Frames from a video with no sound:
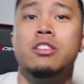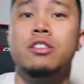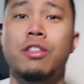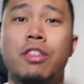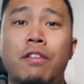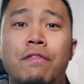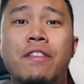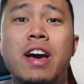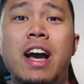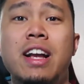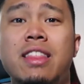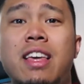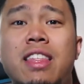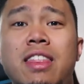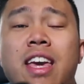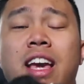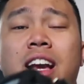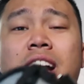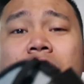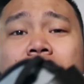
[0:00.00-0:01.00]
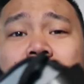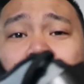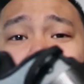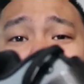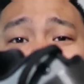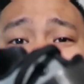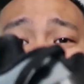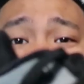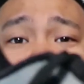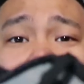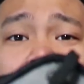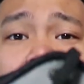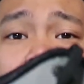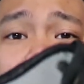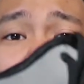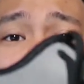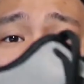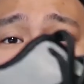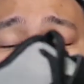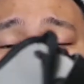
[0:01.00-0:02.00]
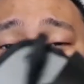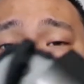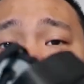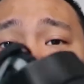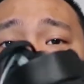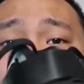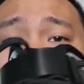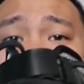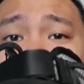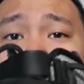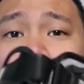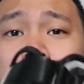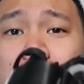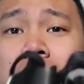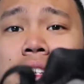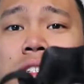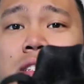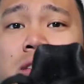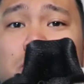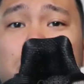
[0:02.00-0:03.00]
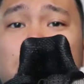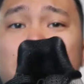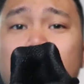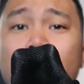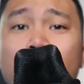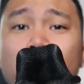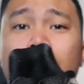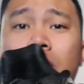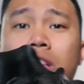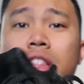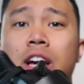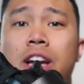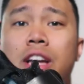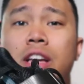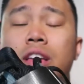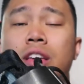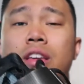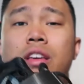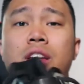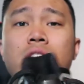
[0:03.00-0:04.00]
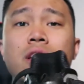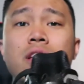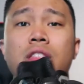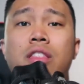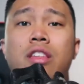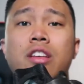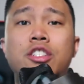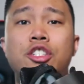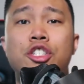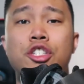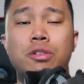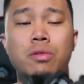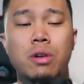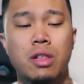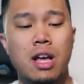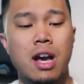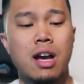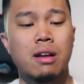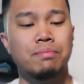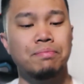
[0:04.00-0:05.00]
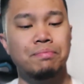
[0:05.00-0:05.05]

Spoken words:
So the fact that they kind of fixed that makes me really like this shoe a lot.